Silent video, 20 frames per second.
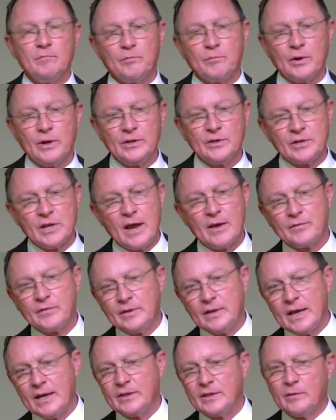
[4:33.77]
preached after
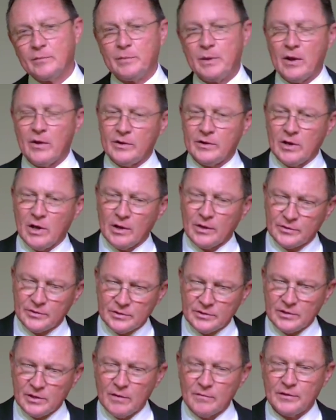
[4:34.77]
that the
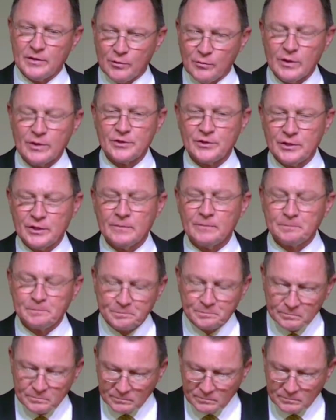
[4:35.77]
paradox of the Christian.